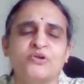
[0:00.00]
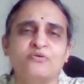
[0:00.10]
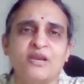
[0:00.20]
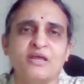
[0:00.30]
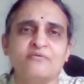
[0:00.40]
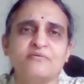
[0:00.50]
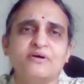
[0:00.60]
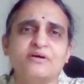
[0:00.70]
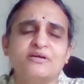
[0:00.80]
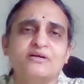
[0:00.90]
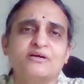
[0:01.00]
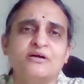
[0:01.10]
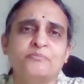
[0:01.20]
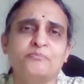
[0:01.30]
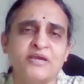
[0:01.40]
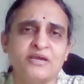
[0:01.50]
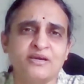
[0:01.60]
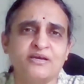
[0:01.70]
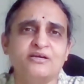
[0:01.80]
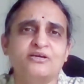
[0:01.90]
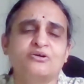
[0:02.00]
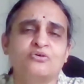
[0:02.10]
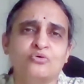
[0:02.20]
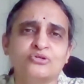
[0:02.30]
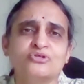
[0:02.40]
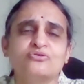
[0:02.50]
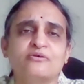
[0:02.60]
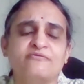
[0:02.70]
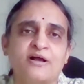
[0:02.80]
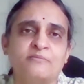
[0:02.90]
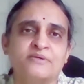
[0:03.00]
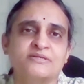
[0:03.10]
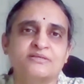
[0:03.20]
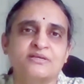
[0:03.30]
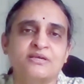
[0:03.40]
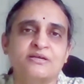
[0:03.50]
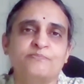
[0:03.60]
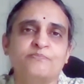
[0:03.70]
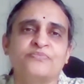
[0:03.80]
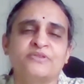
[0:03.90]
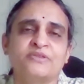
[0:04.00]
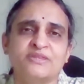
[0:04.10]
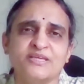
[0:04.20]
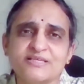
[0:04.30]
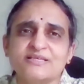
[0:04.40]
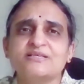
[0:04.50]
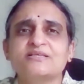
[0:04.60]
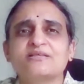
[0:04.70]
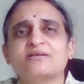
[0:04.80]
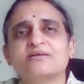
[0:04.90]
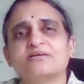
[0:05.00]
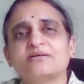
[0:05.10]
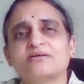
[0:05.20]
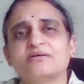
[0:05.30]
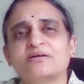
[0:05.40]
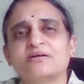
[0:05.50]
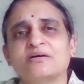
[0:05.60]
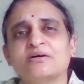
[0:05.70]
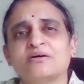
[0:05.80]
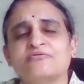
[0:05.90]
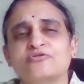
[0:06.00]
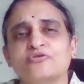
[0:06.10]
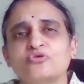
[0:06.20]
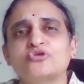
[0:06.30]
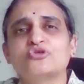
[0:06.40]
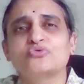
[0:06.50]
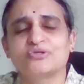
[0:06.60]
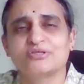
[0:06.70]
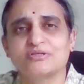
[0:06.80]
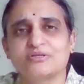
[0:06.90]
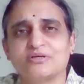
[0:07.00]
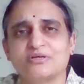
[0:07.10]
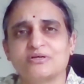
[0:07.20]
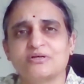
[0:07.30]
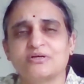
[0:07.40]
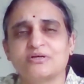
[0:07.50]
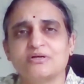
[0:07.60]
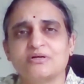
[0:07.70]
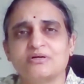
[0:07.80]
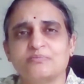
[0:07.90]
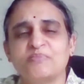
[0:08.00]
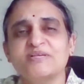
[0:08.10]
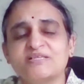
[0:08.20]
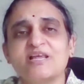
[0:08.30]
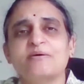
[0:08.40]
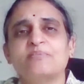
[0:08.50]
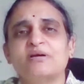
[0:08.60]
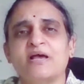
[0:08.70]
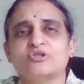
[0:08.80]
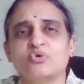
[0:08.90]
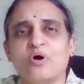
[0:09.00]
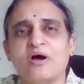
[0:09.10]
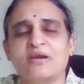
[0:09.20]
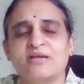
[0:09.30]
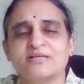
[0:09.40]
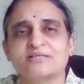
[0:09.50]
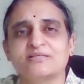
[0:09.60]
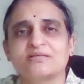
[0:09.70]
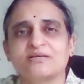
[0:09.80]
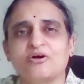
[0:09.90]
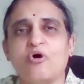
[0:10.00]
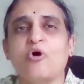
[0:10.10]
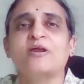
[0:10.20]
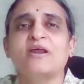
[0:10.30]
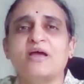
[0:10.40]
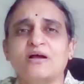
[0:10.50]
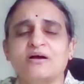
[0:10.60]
whenever a parent goes to the pharmacy, this is the fruit juice mislabeled as ORS, or